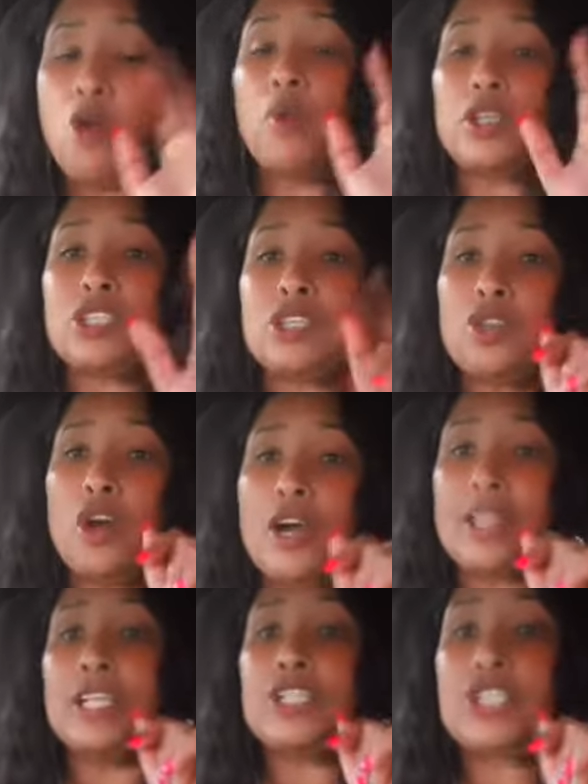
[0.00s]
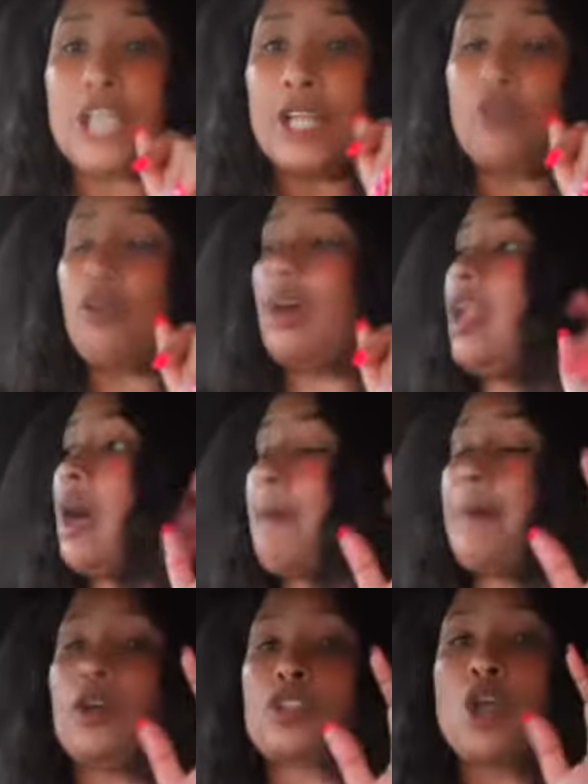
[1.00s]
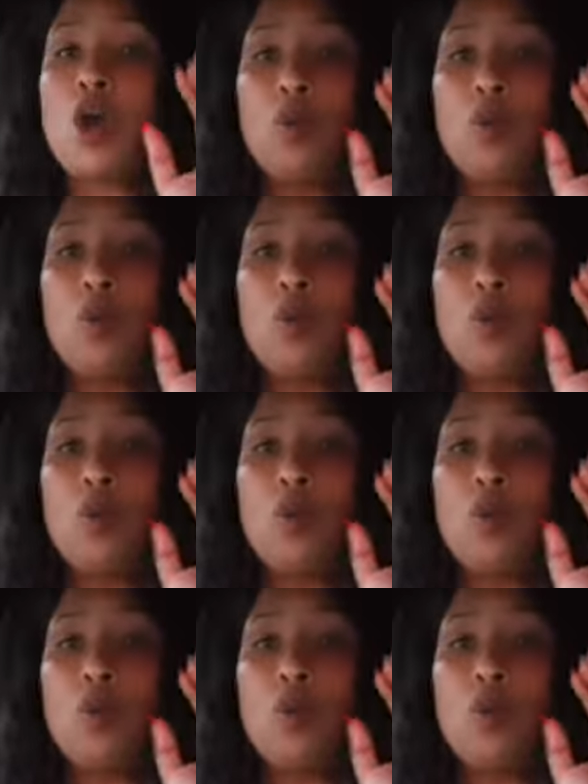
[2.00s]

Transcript: We're just talking in general about